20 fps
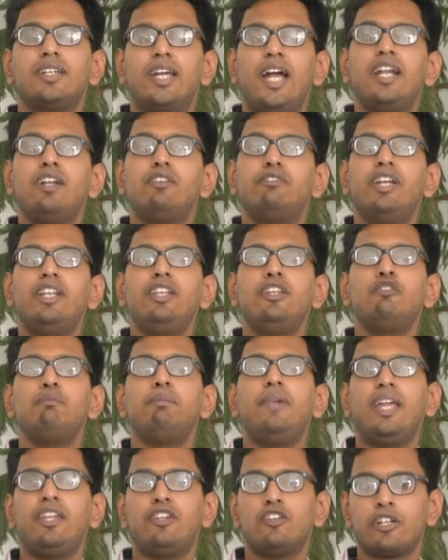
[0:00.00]
And when you
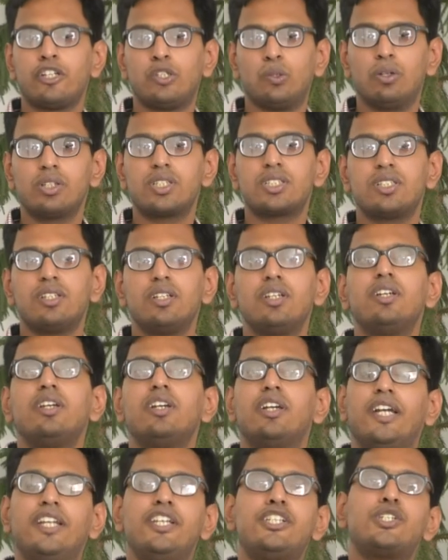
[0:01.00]
make your notes,
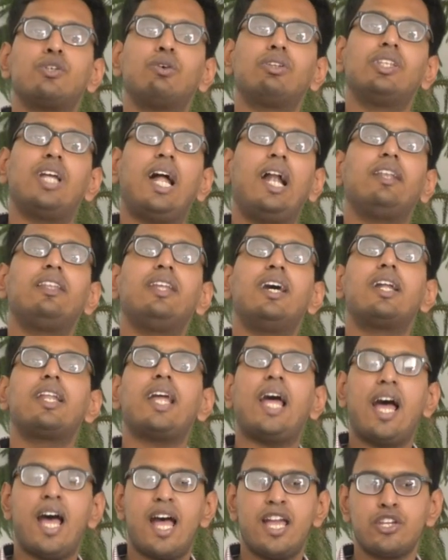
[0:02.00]
ensure that they
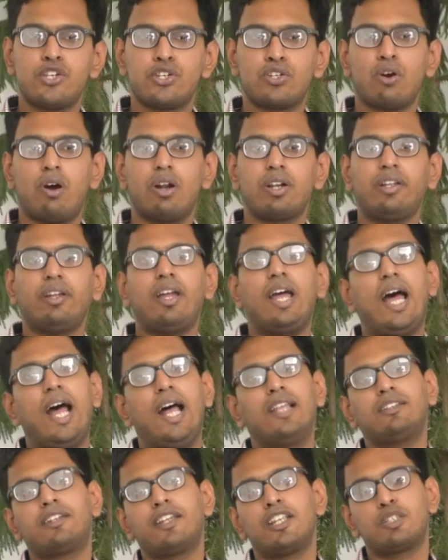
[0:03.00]
are as short,
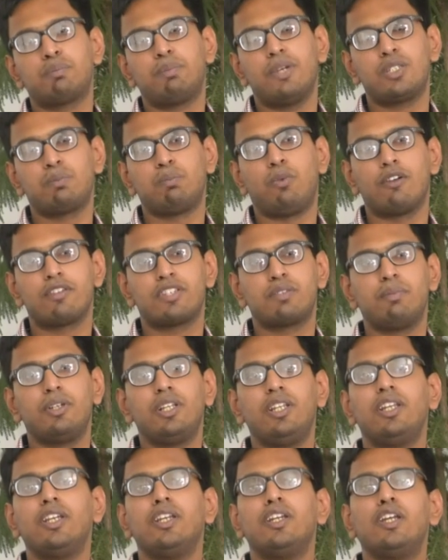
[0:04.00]
as crisp as
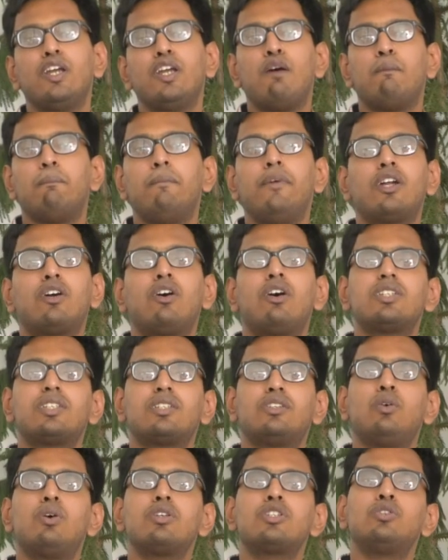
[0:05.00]
possible,
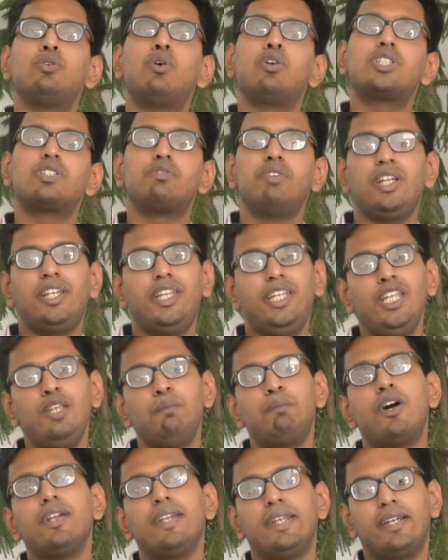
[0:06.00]
because those notes will
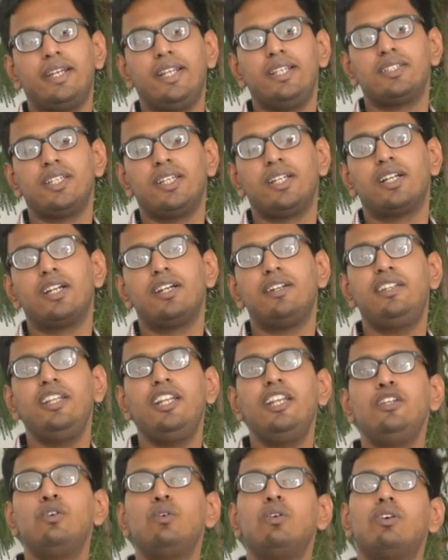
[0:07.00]
keep on increasing
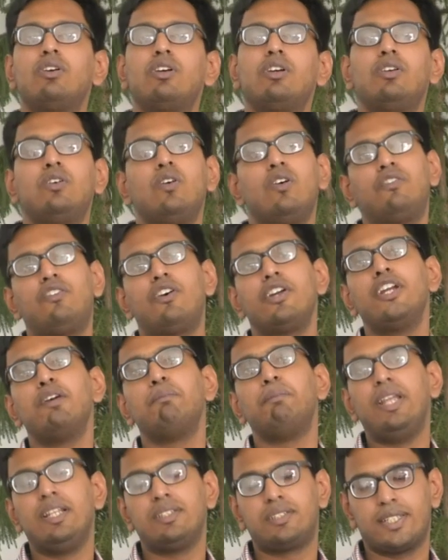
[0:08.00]
till you go for
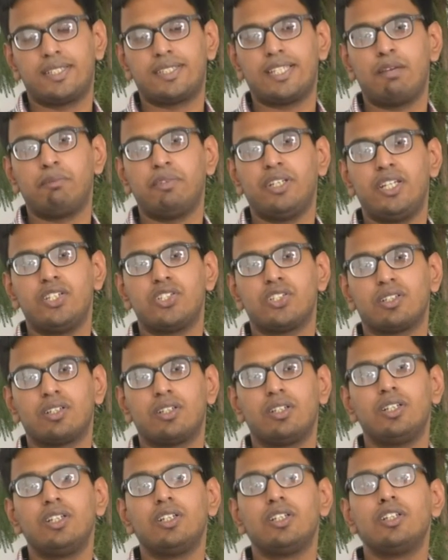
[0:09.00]
your mains examination.
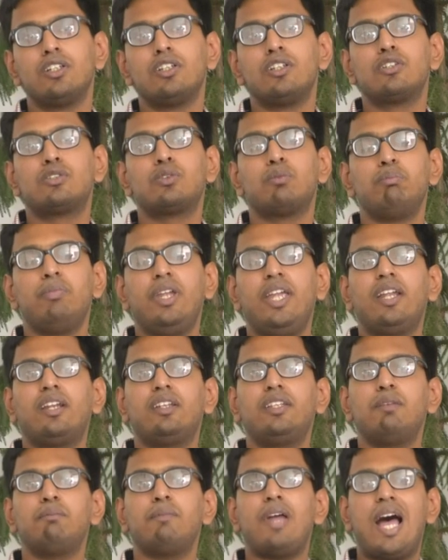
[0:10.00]
So
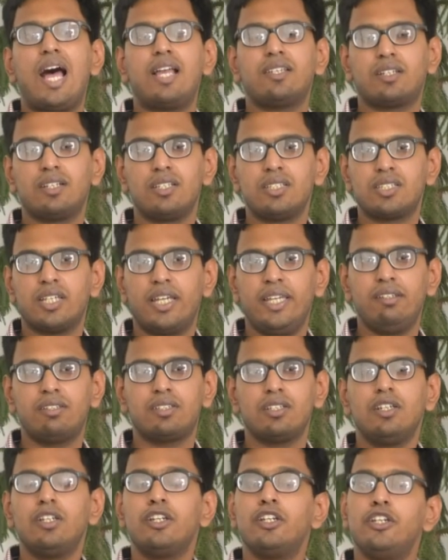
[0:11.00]
make them as
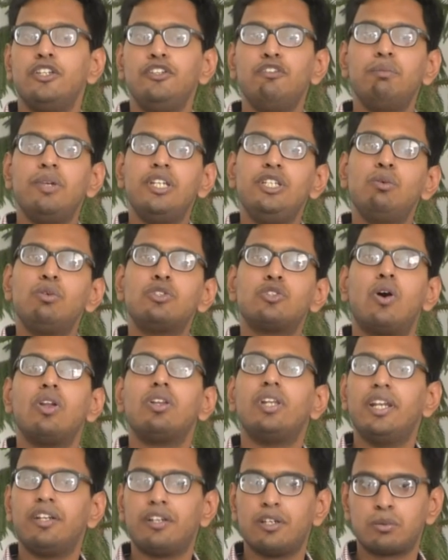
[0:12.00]
concise. You may use
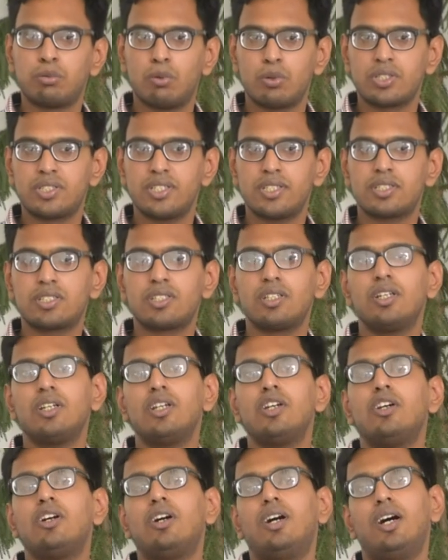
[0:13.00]
online resources
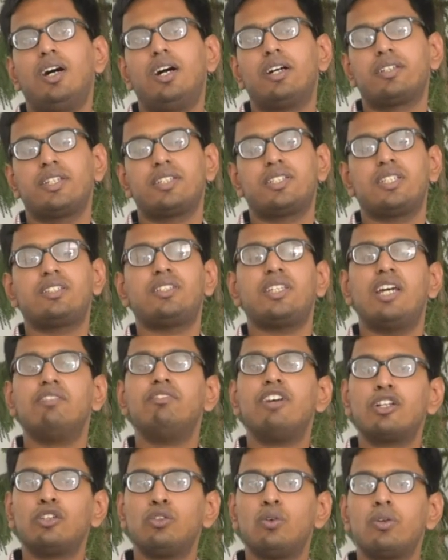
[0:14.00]
such as
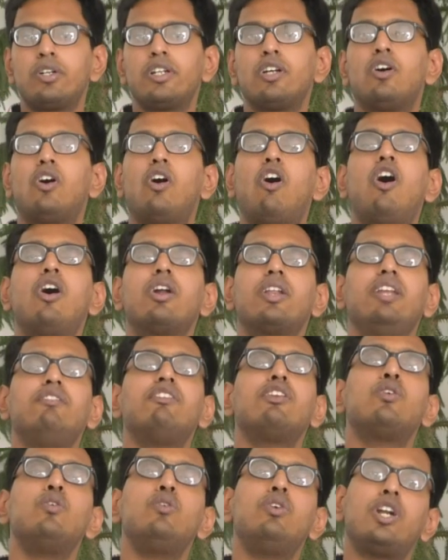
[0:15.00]
Evernote or
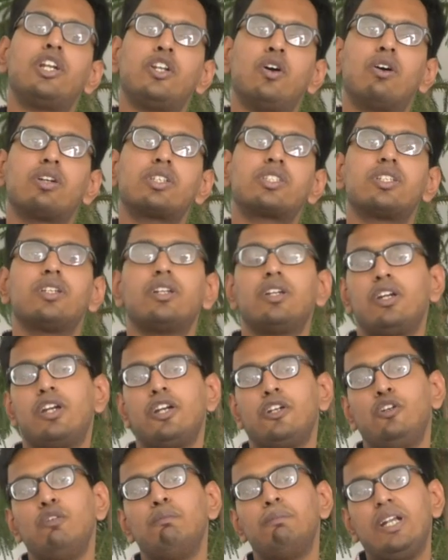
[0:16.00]
even Google Docs
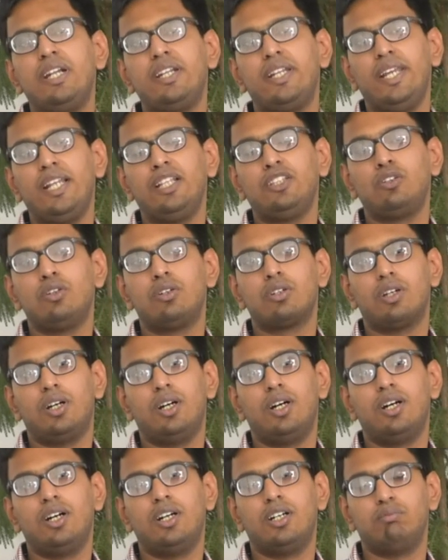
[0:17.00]
to maintain
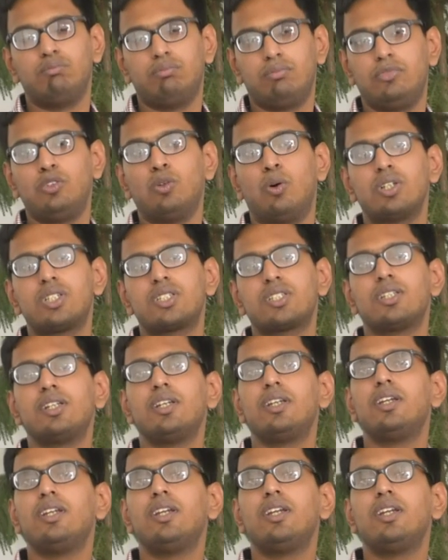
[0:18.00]
the notes.